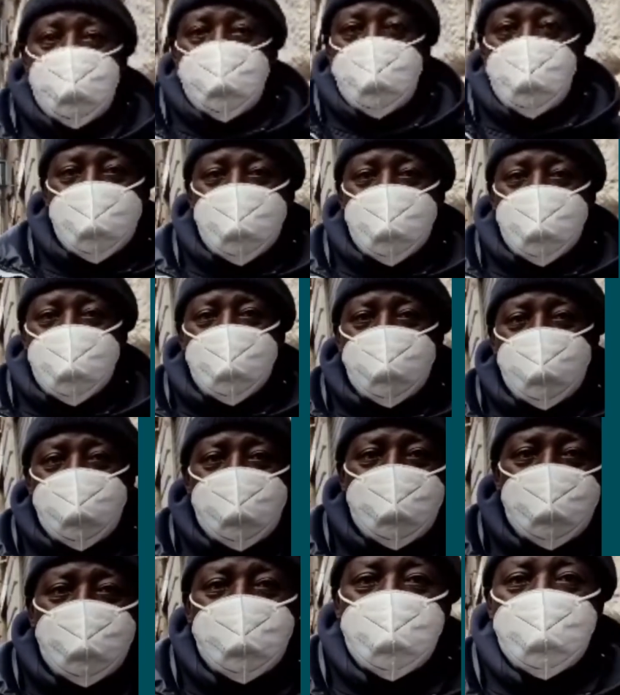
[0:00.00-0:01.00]
Oje.
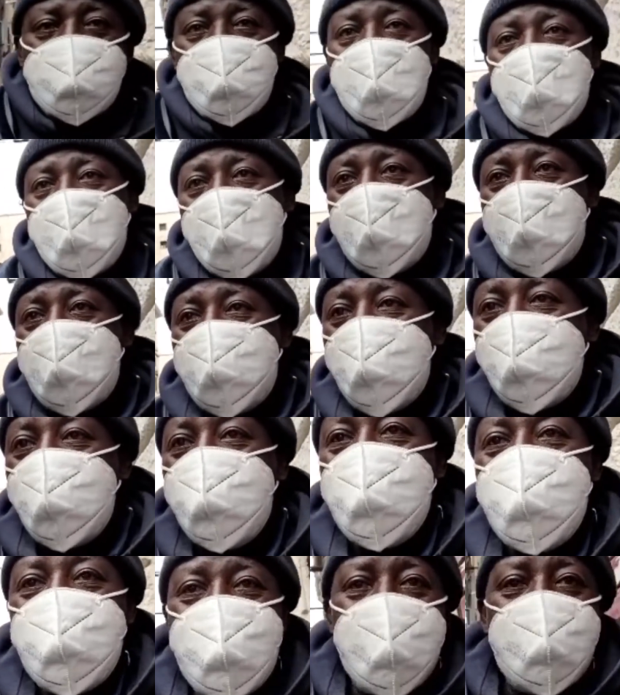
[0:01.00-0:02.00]
Uni baby so. Uni
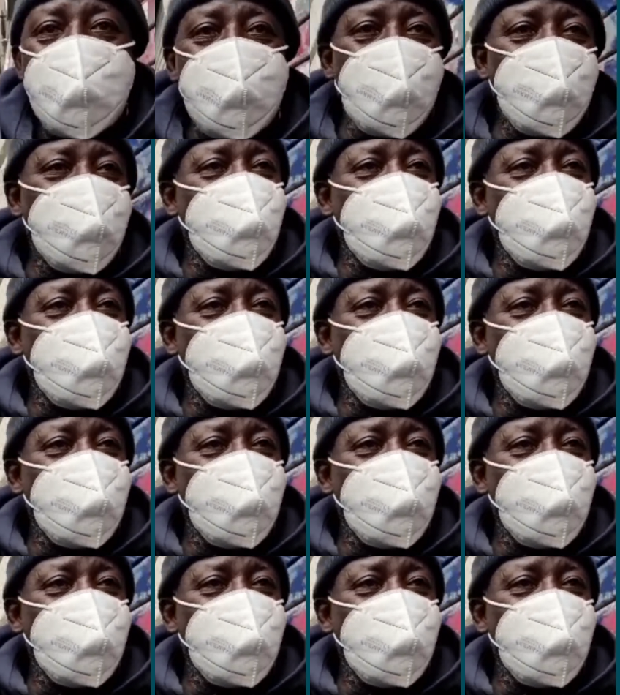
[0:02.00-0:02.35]
baby free